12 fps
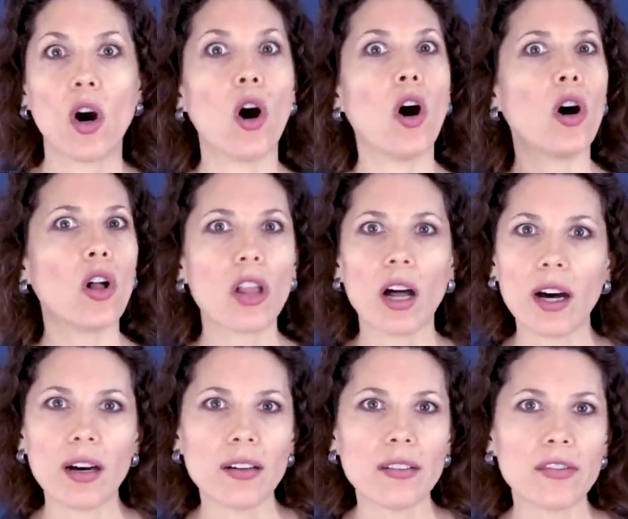all
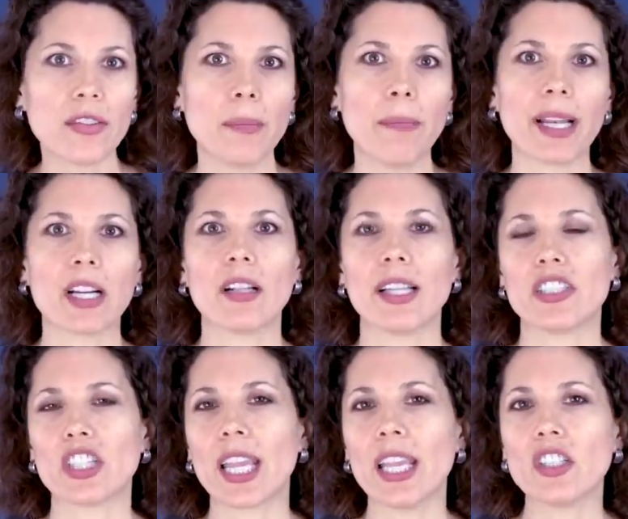of medical
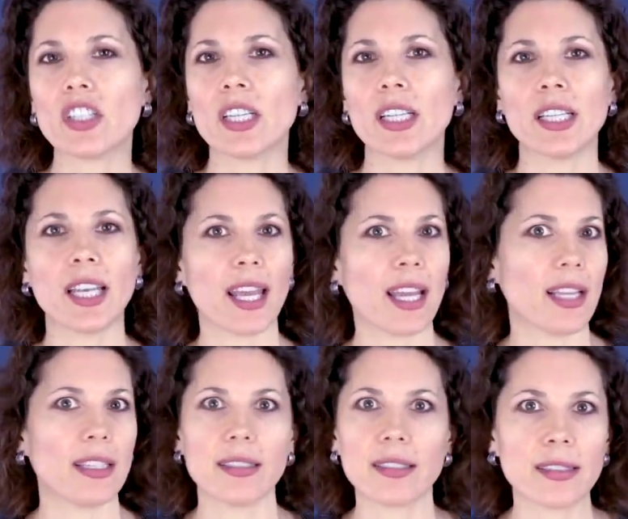education
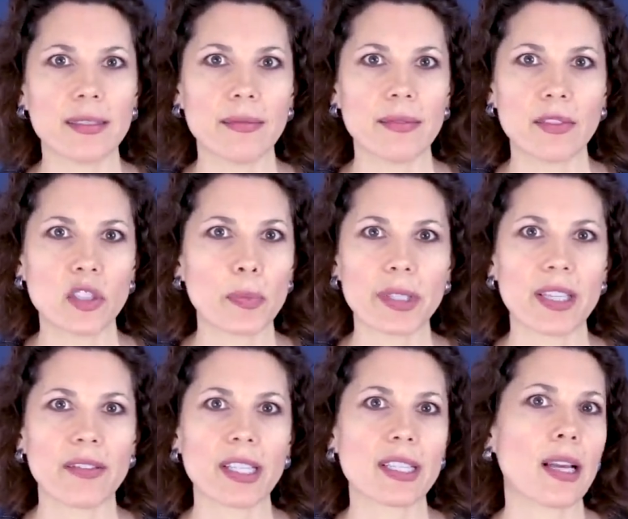and
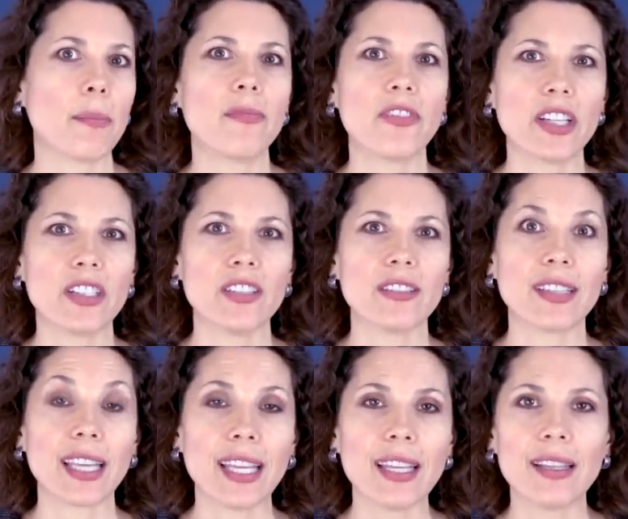specific subfields
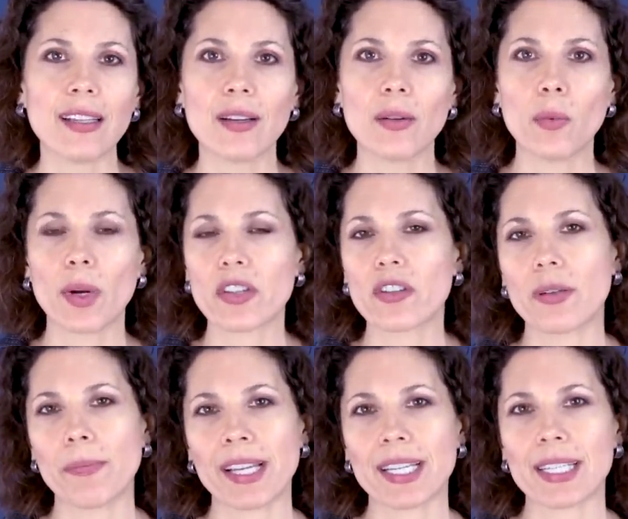in Western
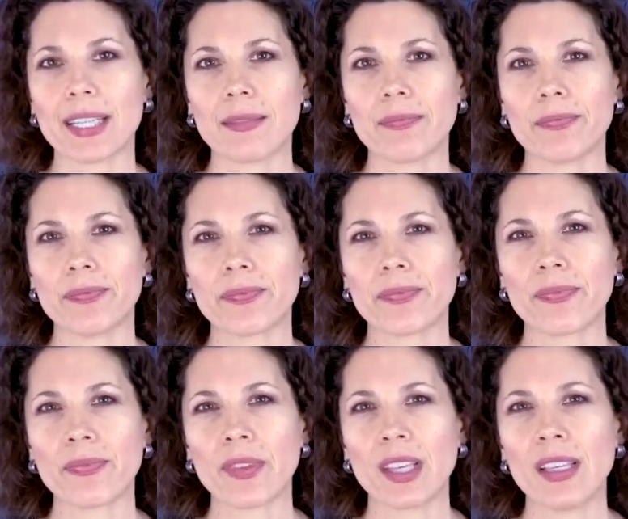medicine.
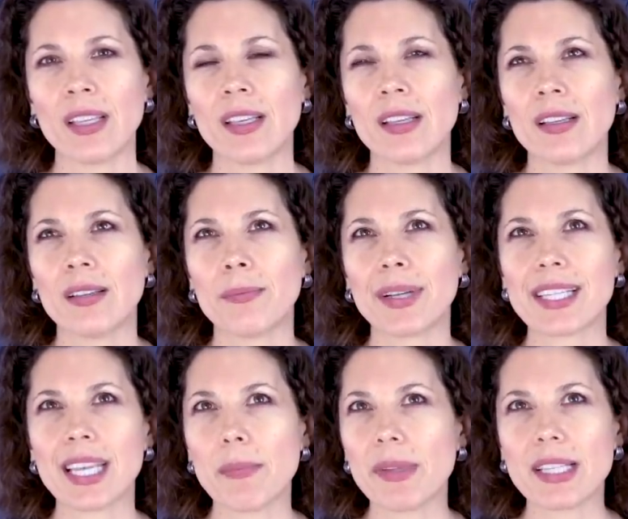My
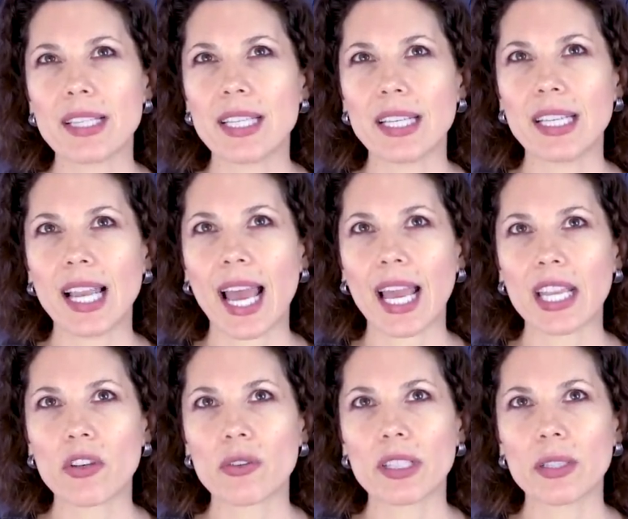statements didn't
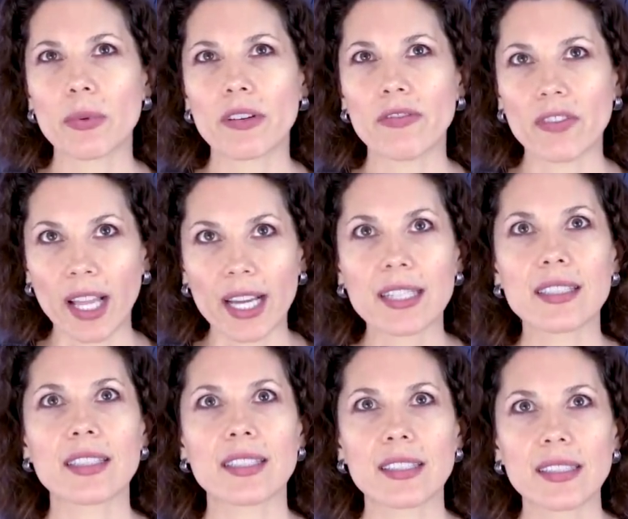accurately
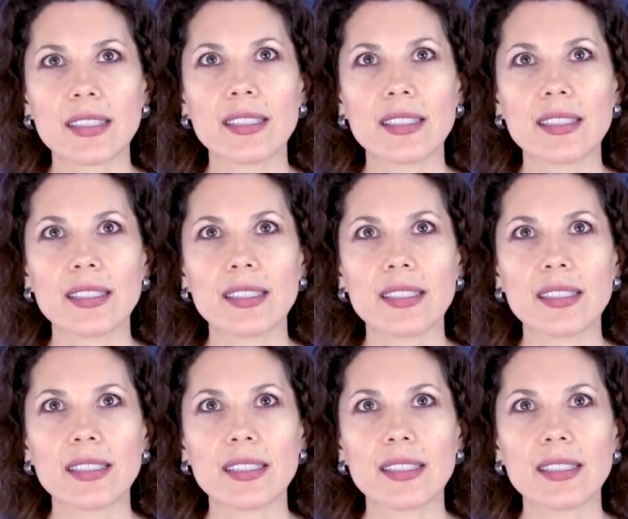reflect